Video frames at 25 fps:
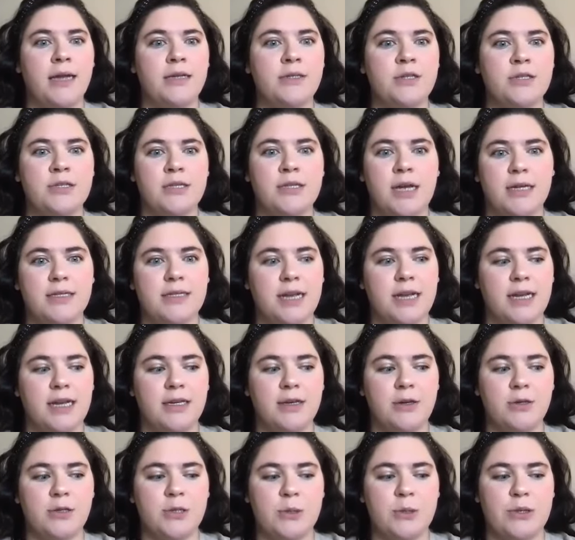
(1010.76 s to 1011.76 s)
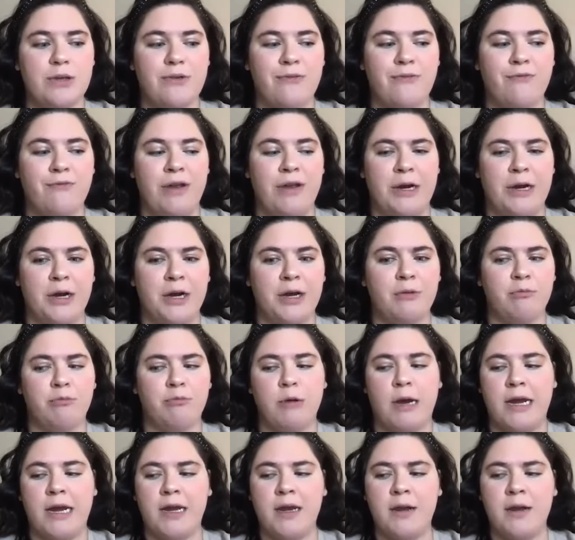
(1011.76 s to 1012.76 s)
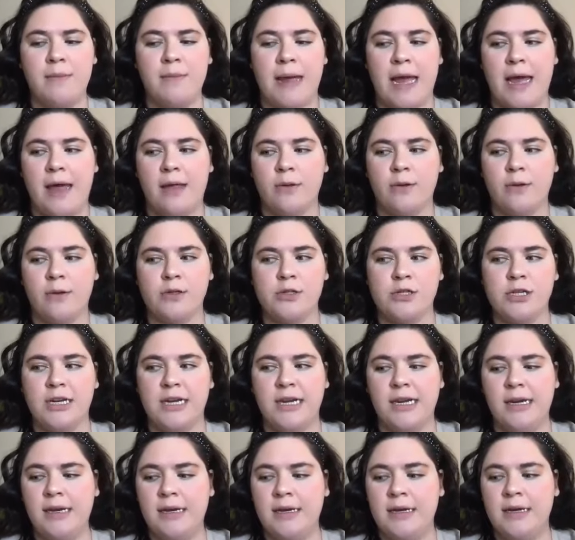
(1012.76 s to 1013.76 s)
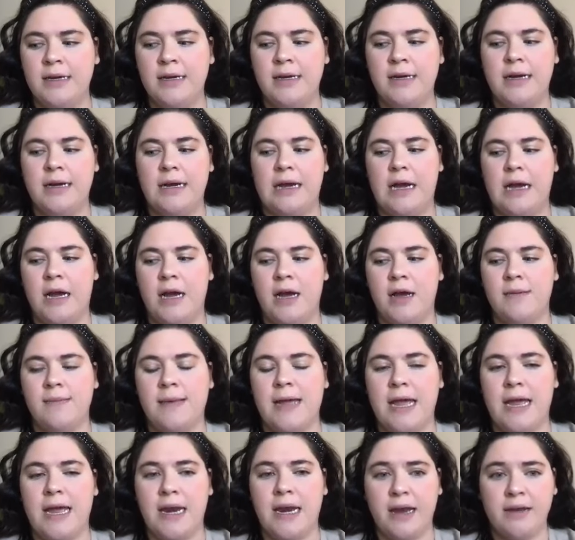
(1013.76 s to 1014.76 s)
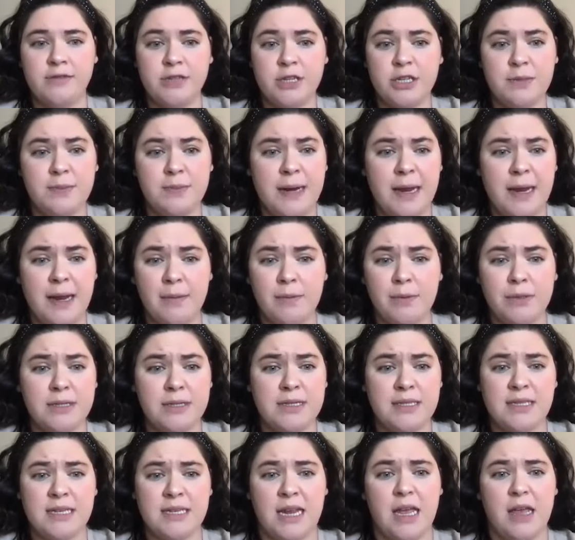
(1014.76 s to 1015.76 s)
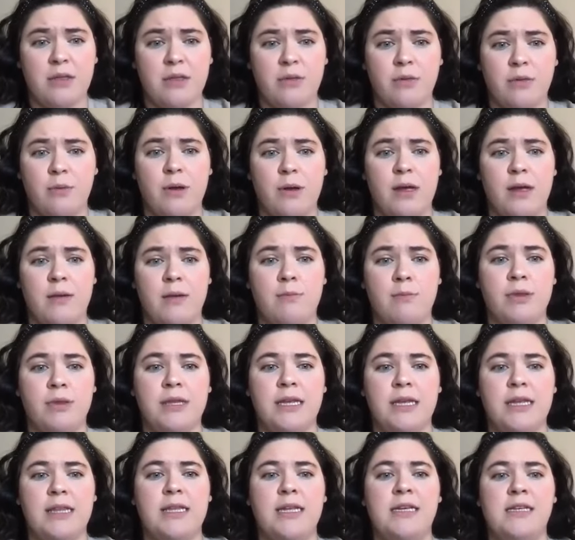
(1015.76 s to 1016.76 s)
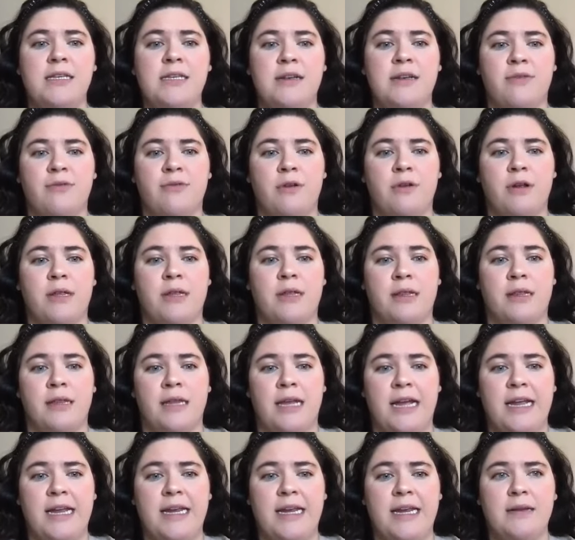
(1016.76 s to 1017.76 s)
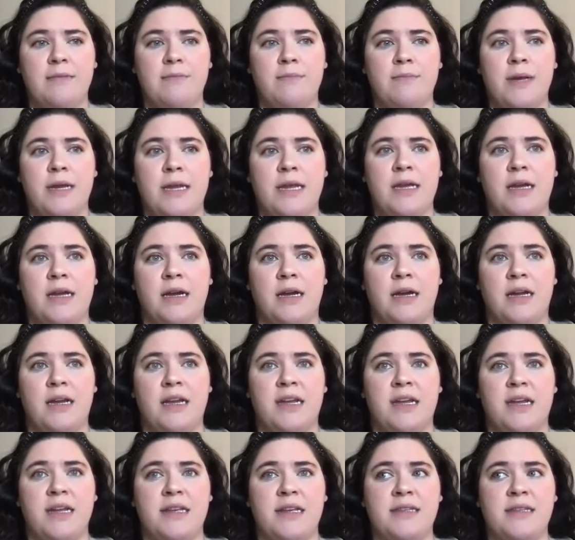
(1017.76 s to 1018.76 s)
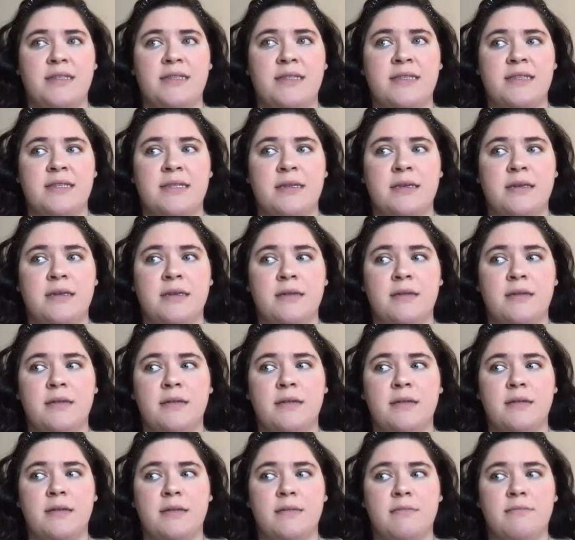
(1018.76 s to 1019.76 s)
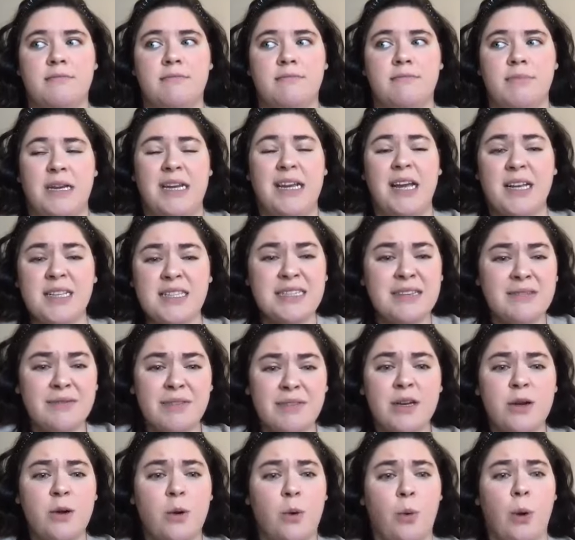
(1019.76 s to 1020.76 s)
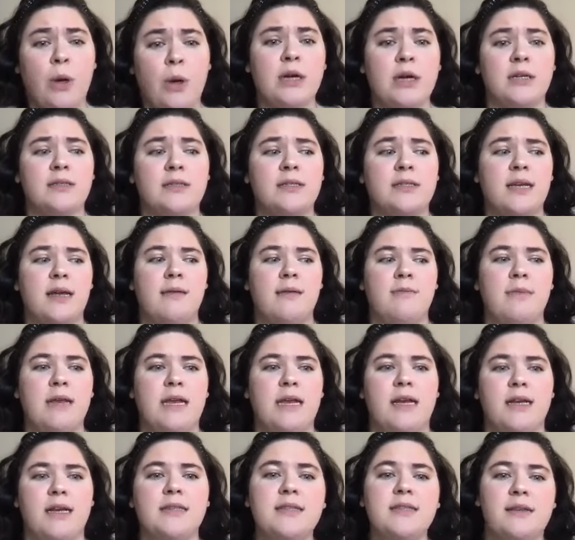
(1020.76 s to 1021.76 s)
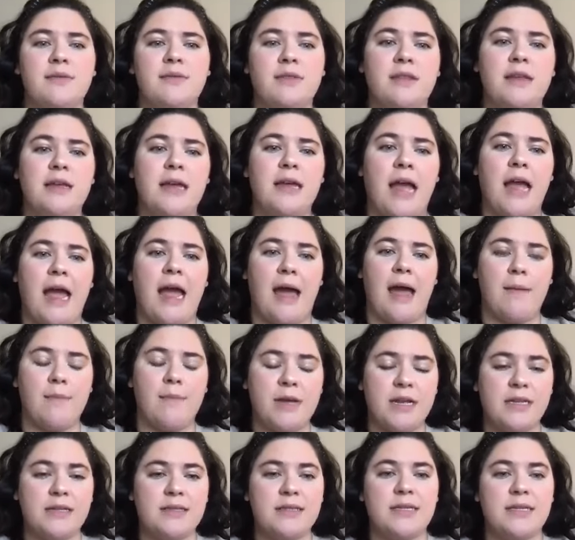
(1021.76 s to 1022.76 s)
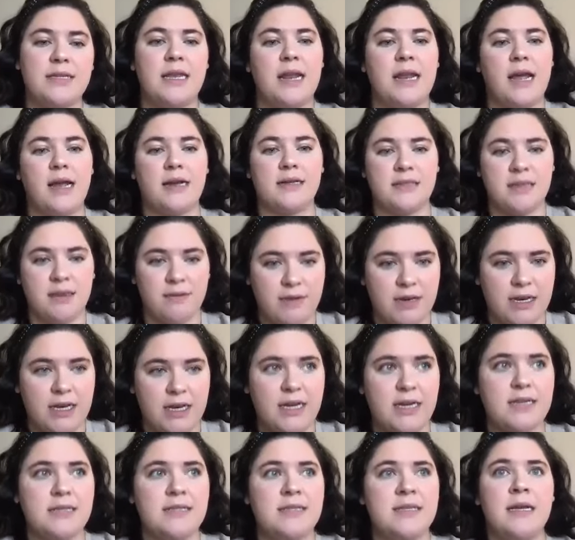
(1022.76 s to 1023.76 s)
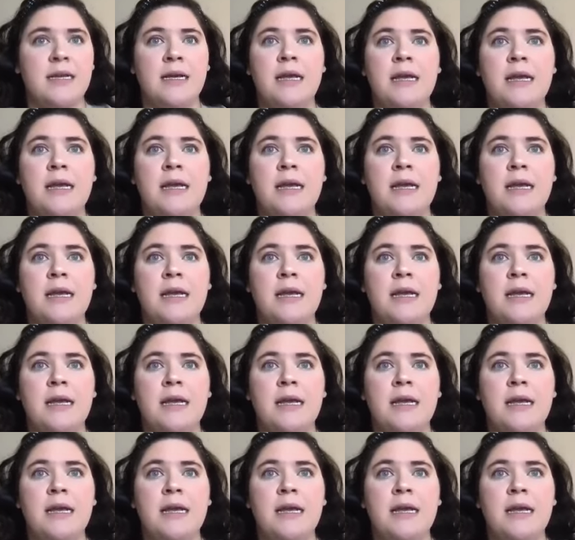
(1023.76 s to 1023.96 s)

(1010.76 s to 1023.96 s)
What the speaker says: just got diagnosed with a very random allergy. And I've just been able to see it through a completely different light because of the course and because of the habits and activities